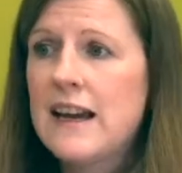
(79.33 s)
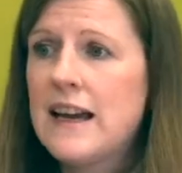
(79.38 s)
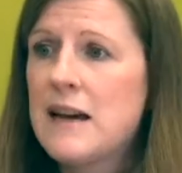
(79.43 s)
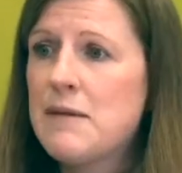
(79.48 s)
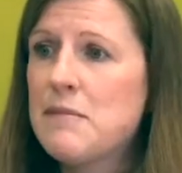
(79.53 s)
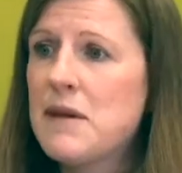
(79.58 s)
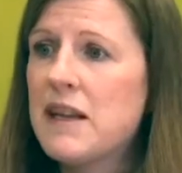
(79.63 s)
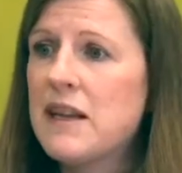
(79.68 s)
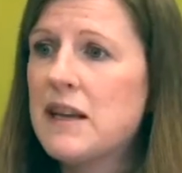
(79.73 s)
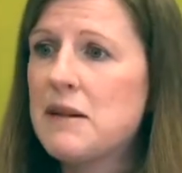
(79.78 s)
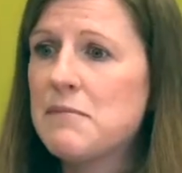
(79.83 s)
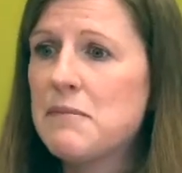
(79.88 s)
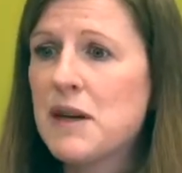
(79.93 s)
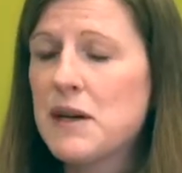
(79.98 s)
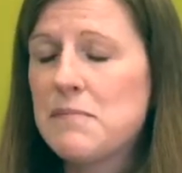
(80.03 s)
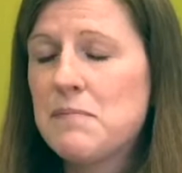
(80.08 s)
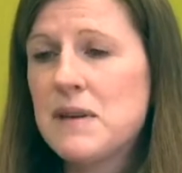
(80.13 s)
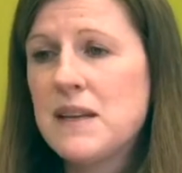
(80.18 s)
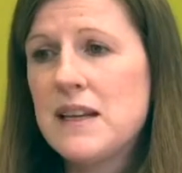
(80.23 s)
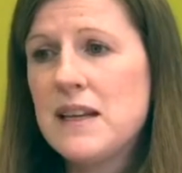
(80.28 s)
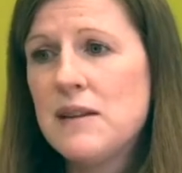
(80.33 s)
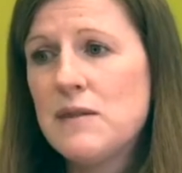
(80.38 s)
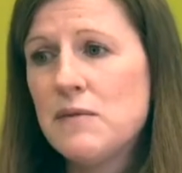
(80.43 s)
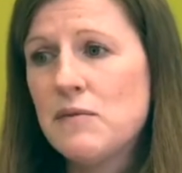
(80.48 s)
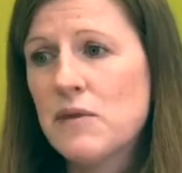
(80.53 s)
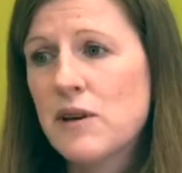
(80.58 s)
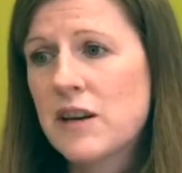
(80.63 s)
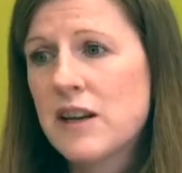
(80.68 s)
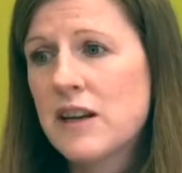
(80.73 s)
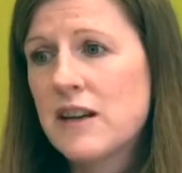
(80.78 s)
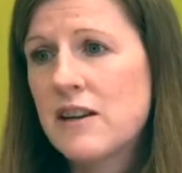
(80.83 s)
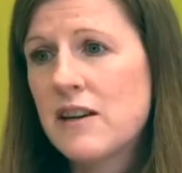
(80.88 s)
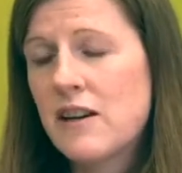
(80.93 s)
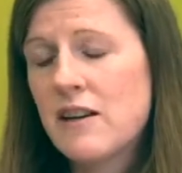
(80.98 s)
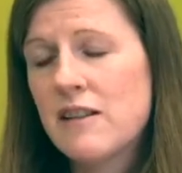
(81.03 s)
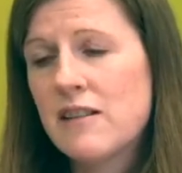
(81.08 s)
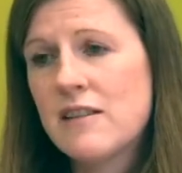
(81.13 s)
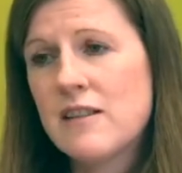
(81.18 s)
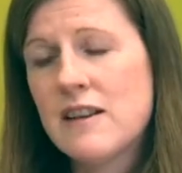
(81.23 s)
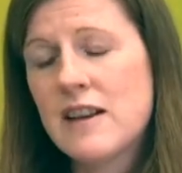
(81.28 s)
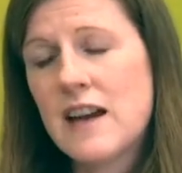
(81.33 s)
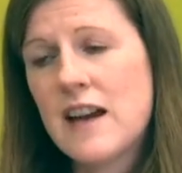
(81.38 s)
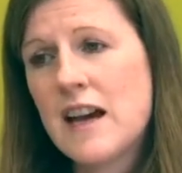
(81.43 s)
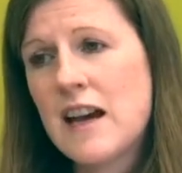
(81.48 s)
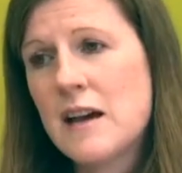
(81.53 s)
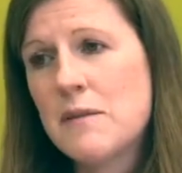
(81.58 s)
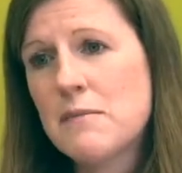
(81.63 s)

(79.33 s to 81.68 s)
and that might be working on